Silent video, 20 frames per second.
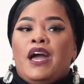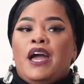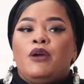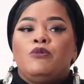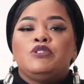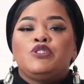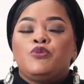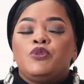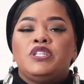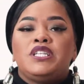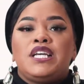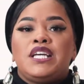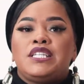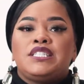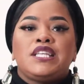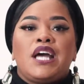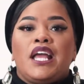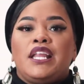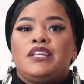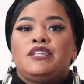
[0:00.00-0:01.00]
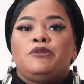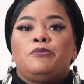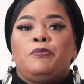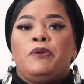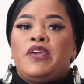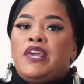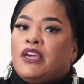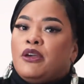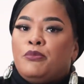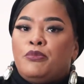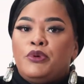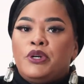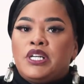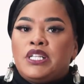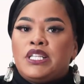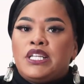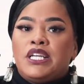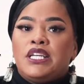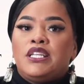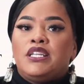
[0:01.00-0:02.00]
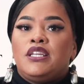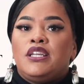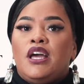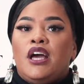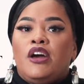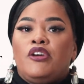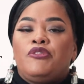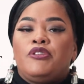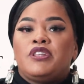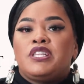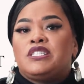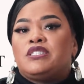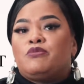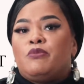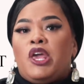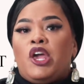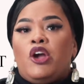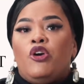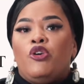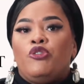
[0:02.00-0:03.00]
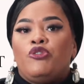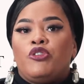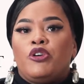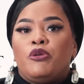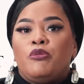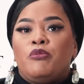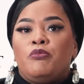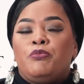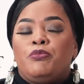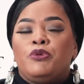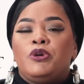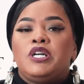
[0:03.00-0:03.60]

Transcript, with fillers: I was really excited to pick Brooklyn uh, for this makeover.